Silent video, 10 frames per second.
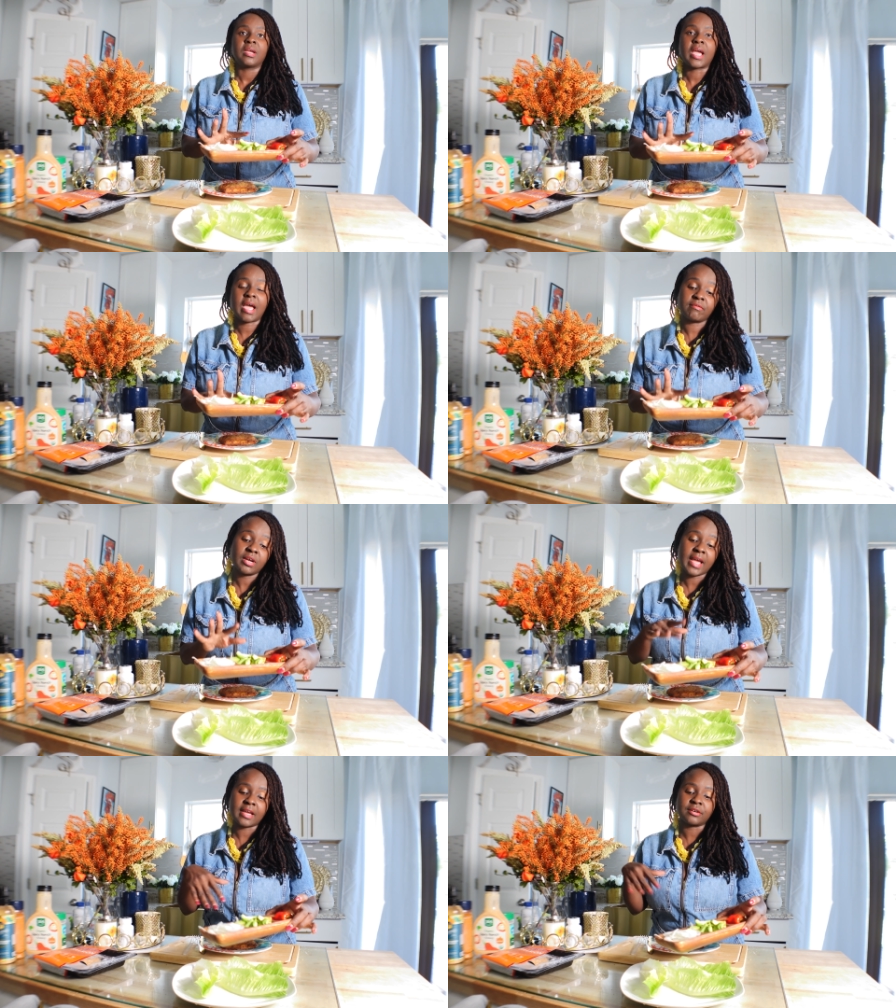
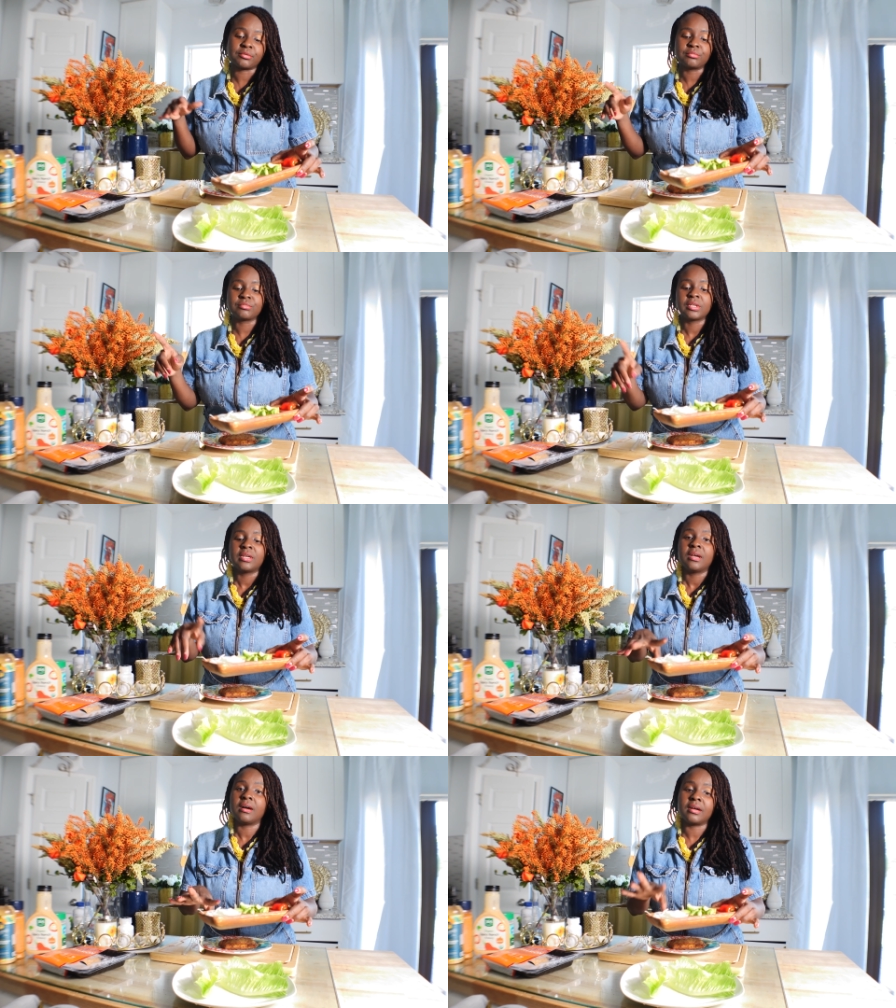avocado
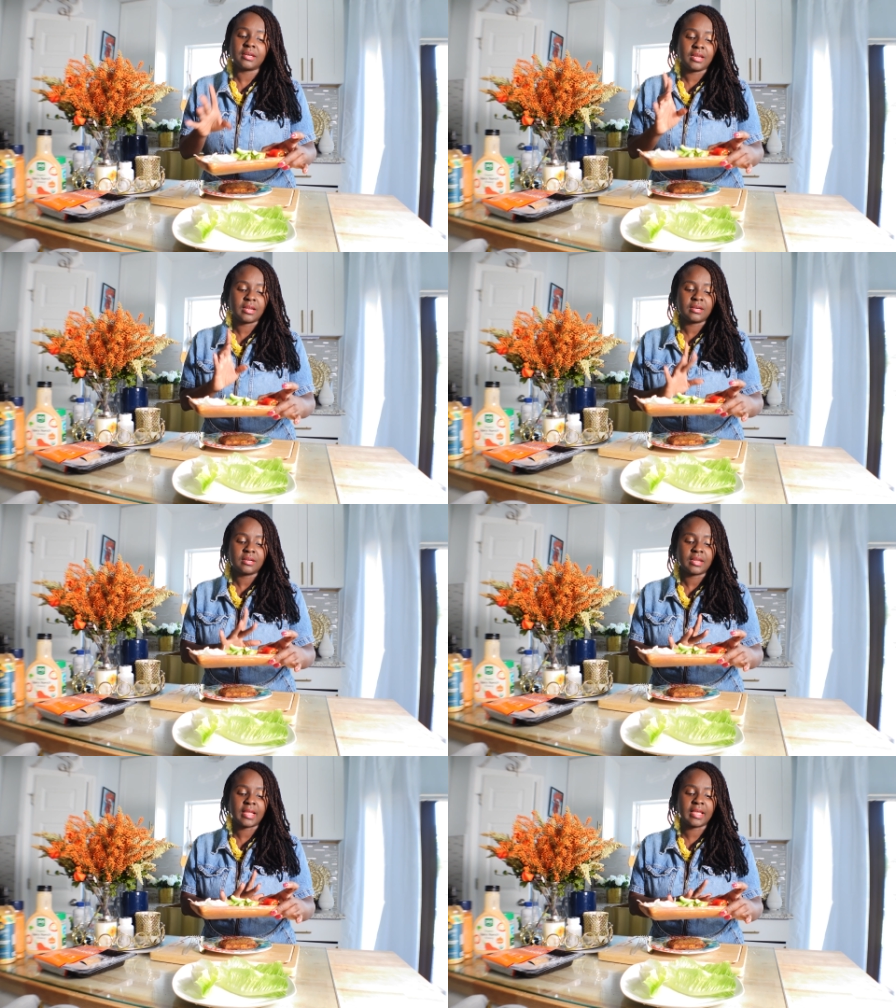
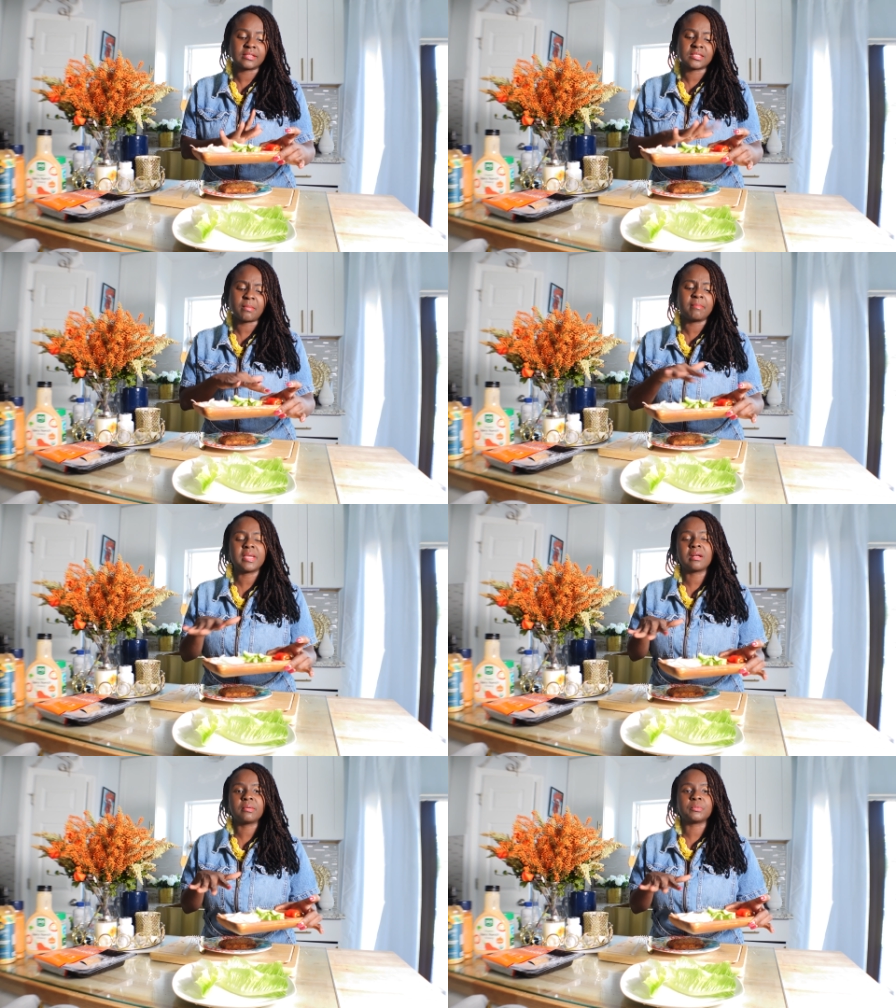onion and some
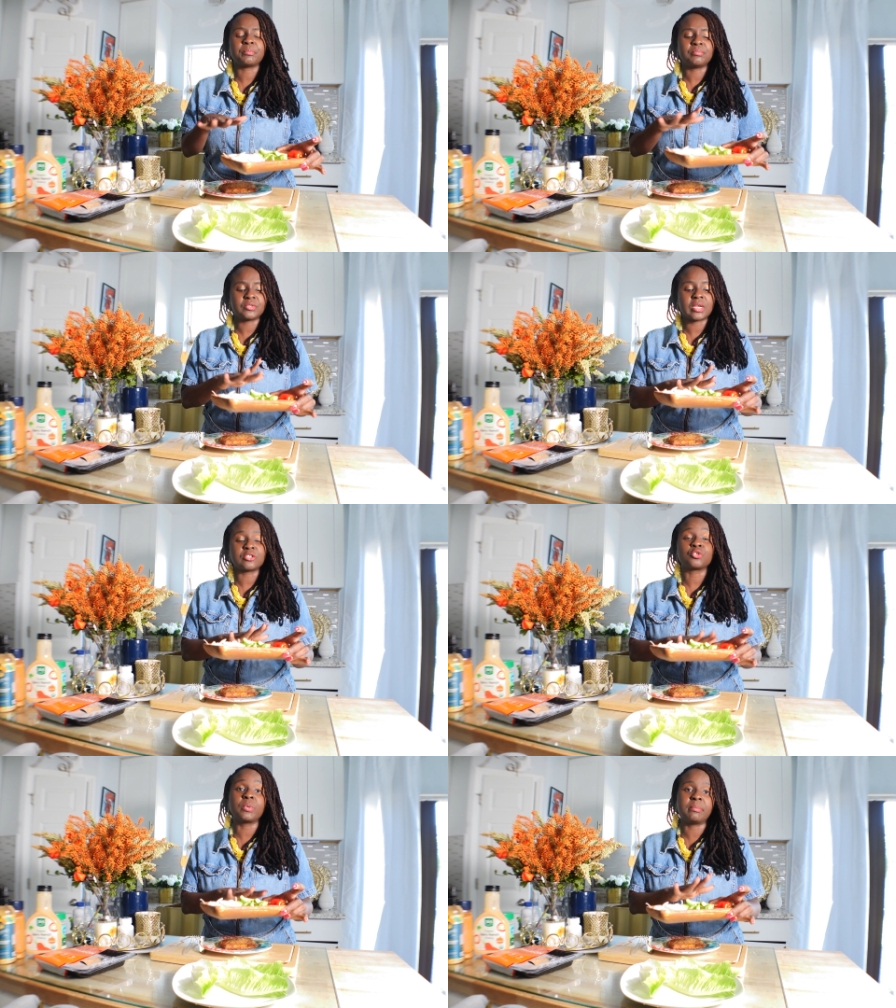bell uh,
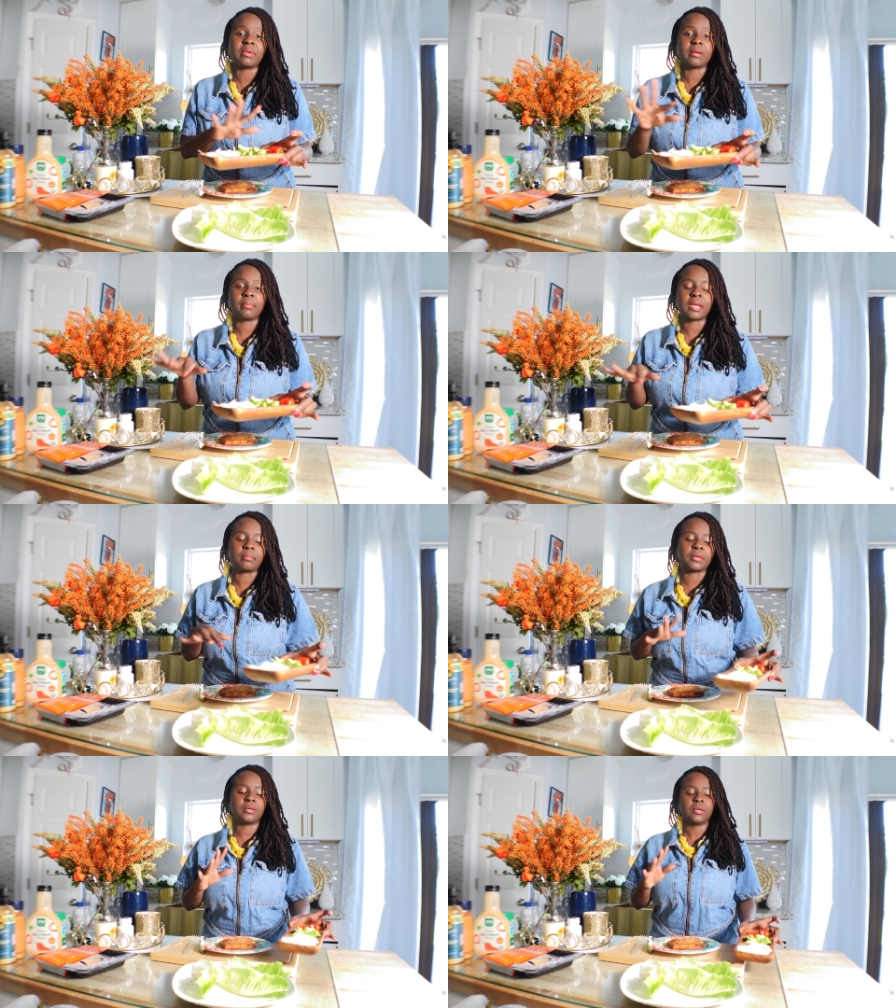sweet bell
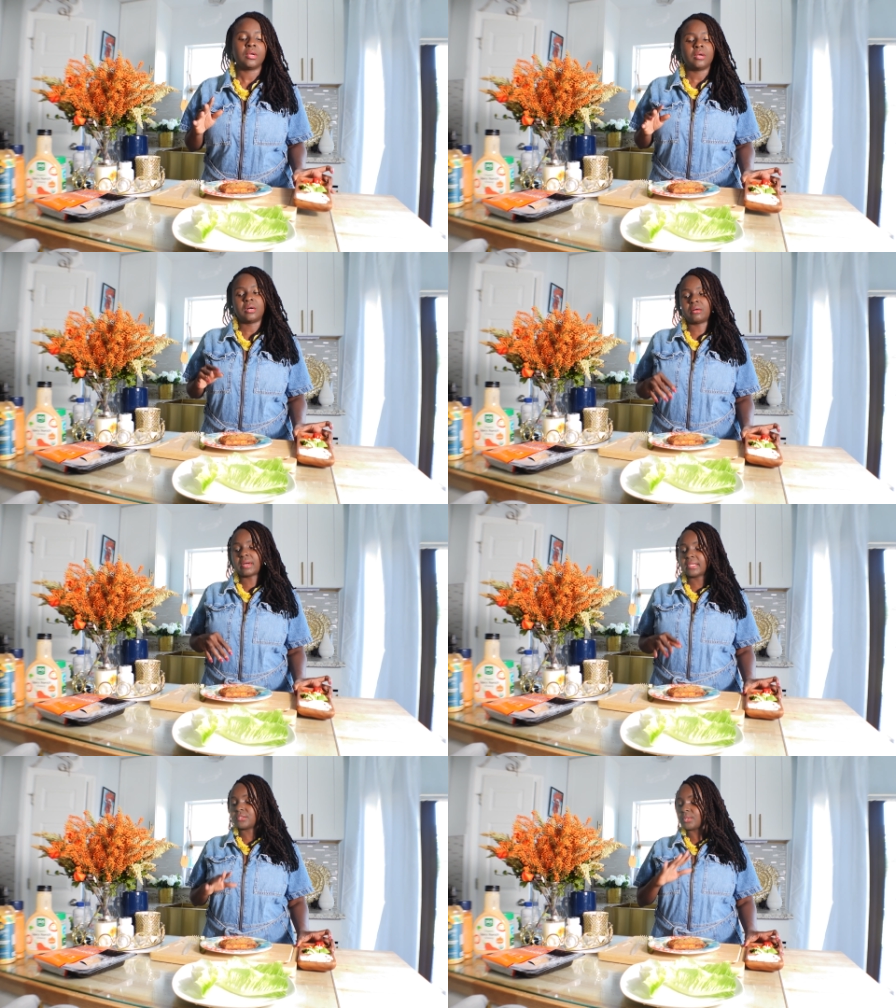pepper all
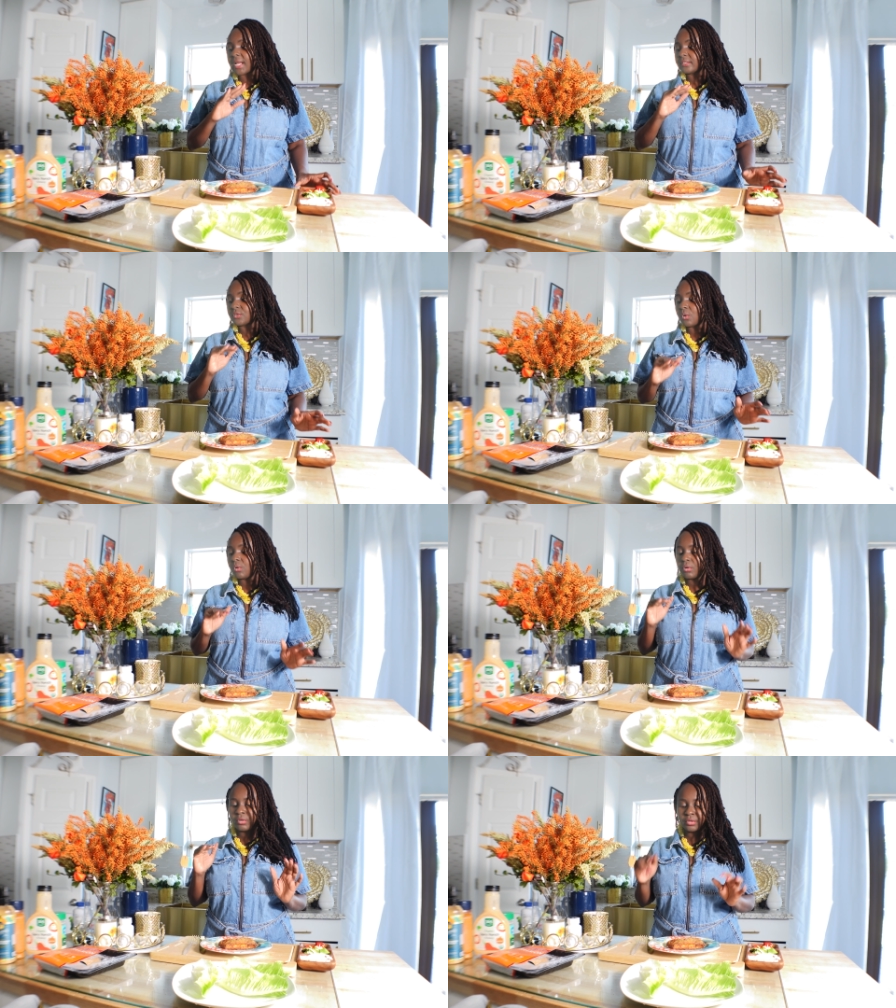right so that's
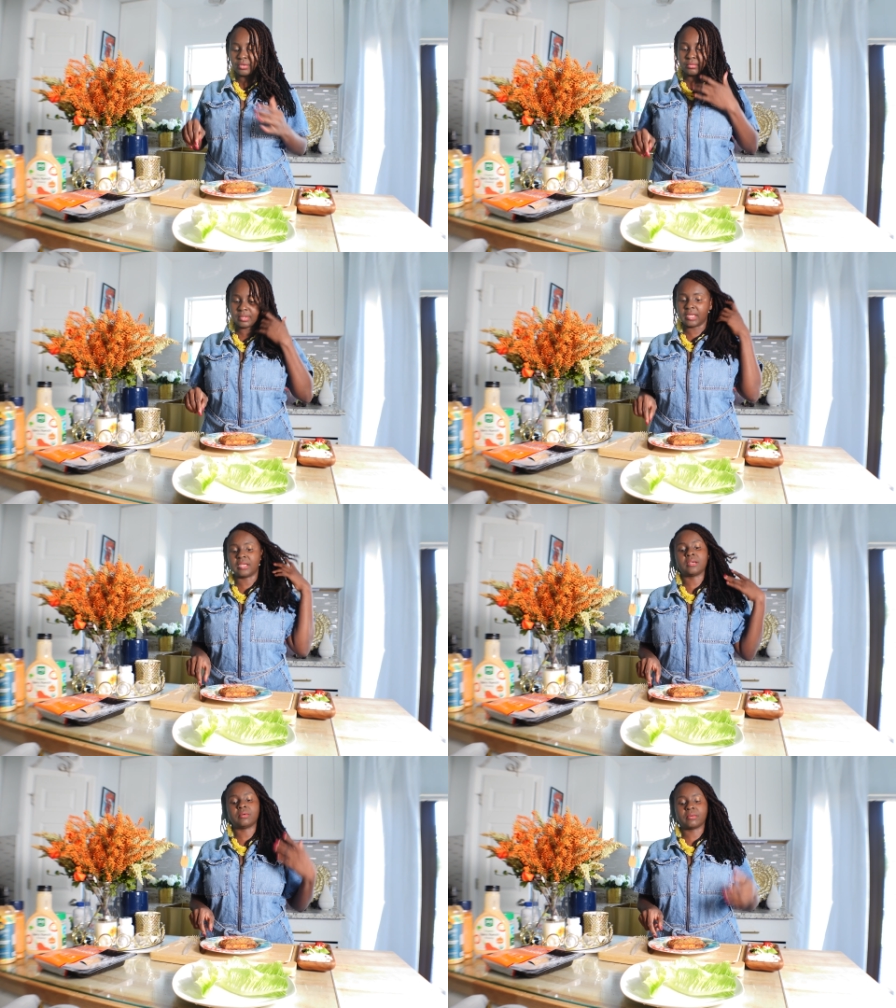all you
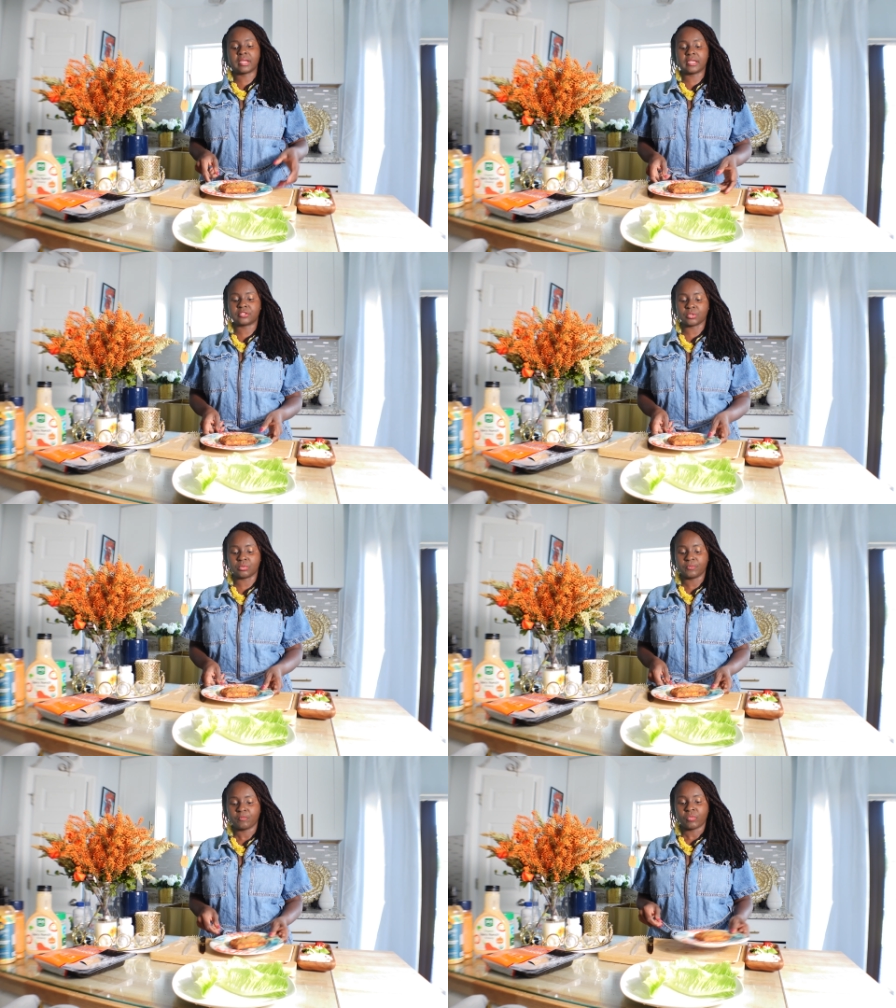need okay so